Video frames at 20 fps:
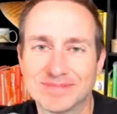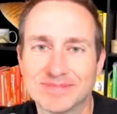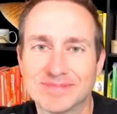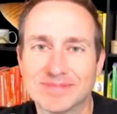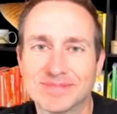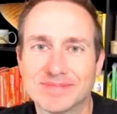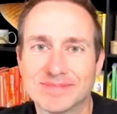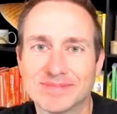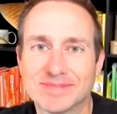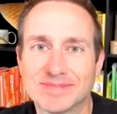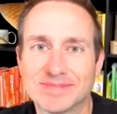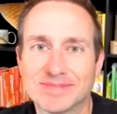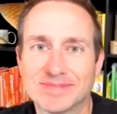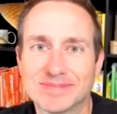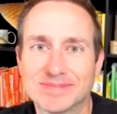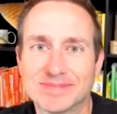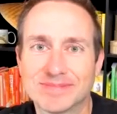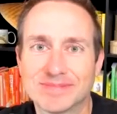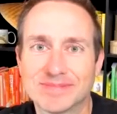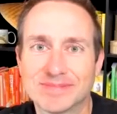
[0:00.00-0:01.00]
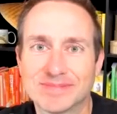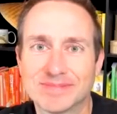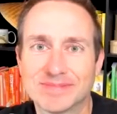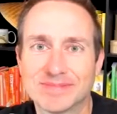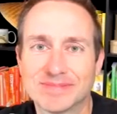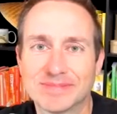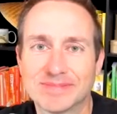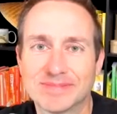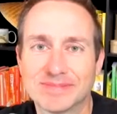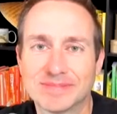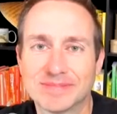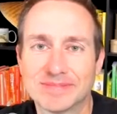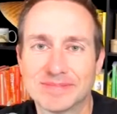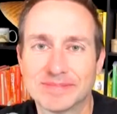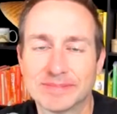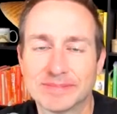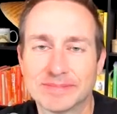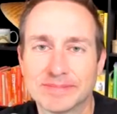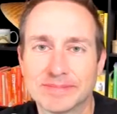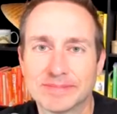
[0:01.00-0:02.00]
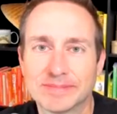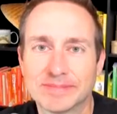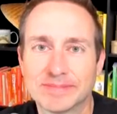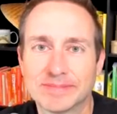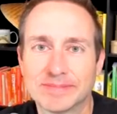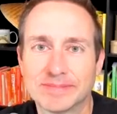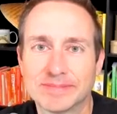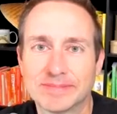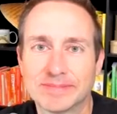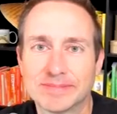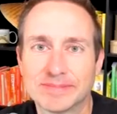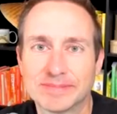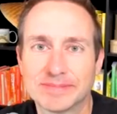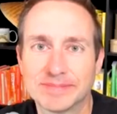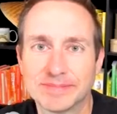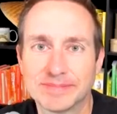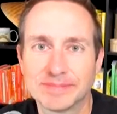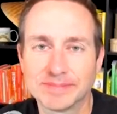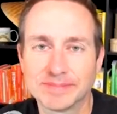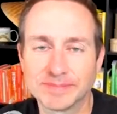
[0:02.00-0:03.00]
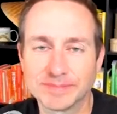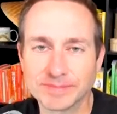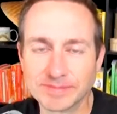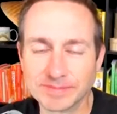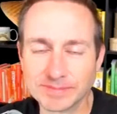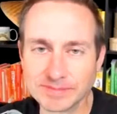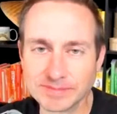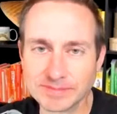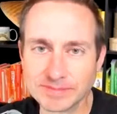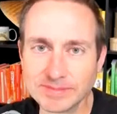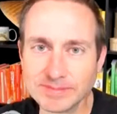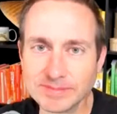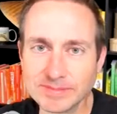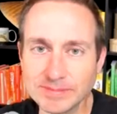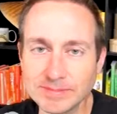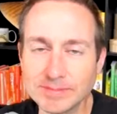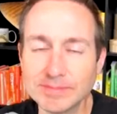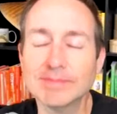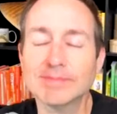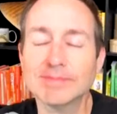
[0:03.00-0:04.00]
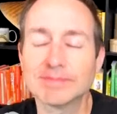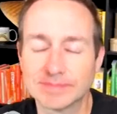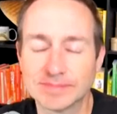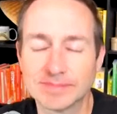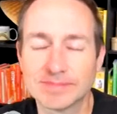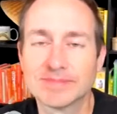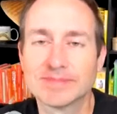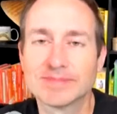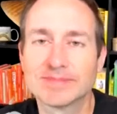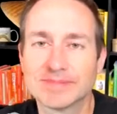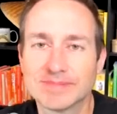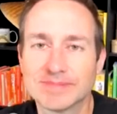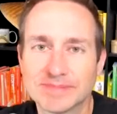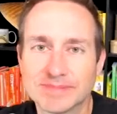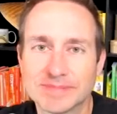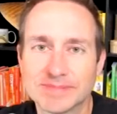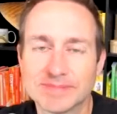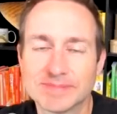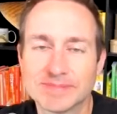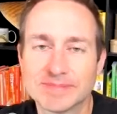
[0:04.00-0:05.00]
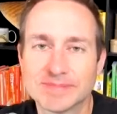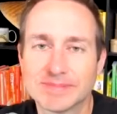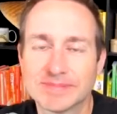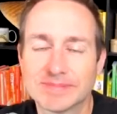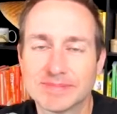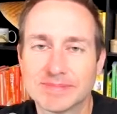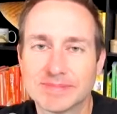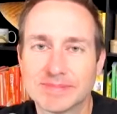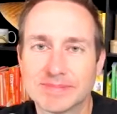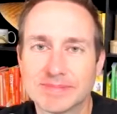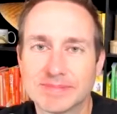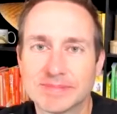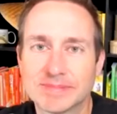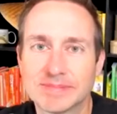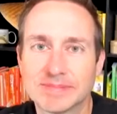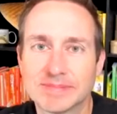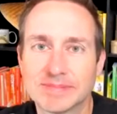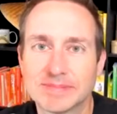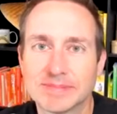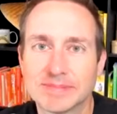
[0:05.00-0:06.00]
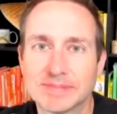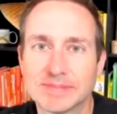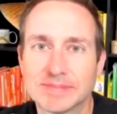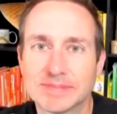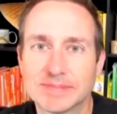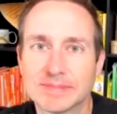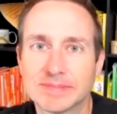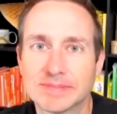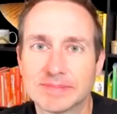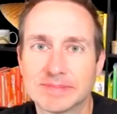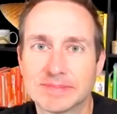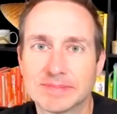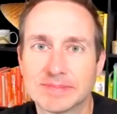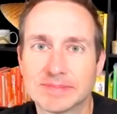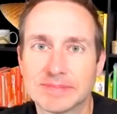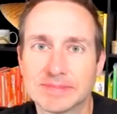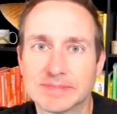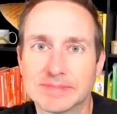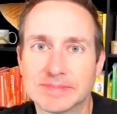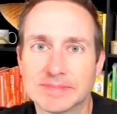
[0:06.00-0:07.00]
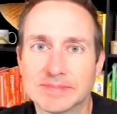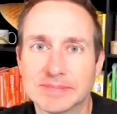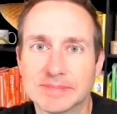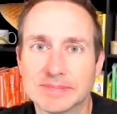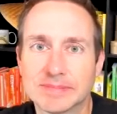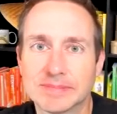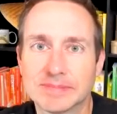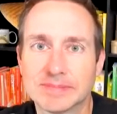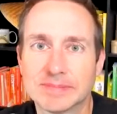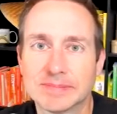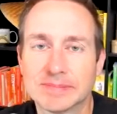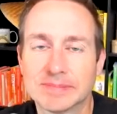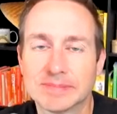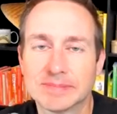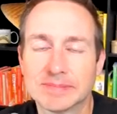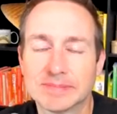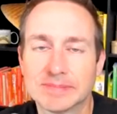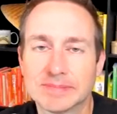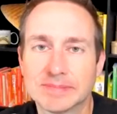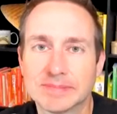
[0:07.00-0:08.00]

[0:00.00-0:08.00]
(silent)